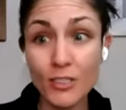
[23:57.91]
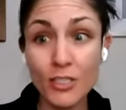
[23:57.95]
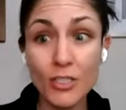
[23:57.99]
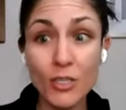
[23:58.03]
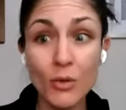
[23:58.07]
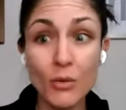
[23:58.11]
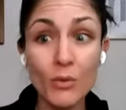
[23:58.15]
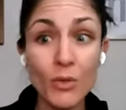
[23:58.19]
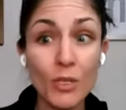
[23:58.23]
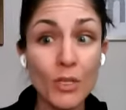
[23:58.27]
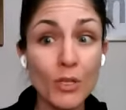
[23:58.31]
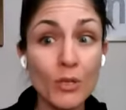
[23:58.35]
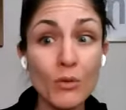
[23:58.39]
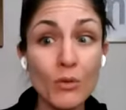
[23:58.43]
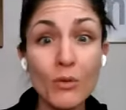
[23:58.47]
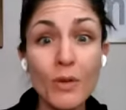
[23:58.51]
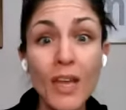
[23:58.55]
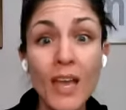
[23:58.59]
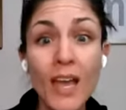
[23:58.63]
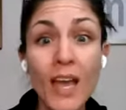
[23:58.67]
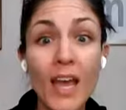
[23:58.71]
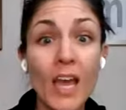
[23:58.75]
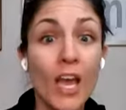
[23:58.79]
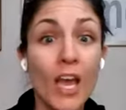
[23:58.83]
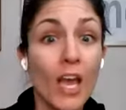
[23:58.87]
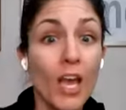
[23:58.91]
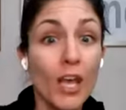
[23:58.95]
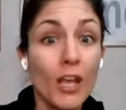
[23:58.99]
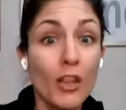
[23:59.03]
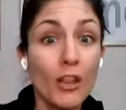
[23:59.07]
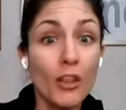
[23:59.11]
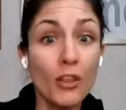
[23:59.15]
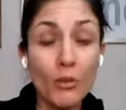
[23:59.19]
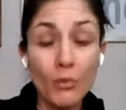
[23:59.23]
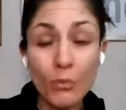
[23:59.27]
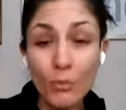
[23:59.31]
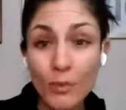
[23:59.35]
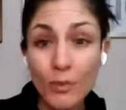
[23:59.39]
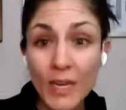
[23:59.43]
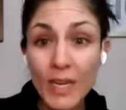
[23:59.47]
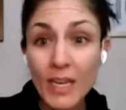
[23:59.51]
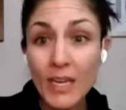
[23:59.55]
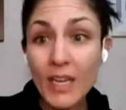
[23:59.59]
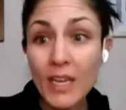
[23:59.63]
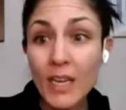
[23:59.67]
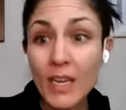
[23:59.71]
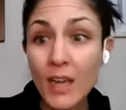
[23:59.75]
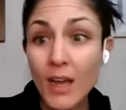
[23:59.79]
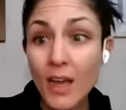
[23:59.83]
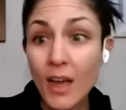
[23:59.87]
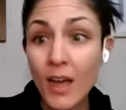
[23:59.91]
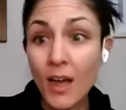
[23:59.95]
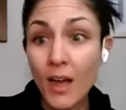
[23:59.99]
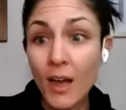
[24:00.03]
So you get three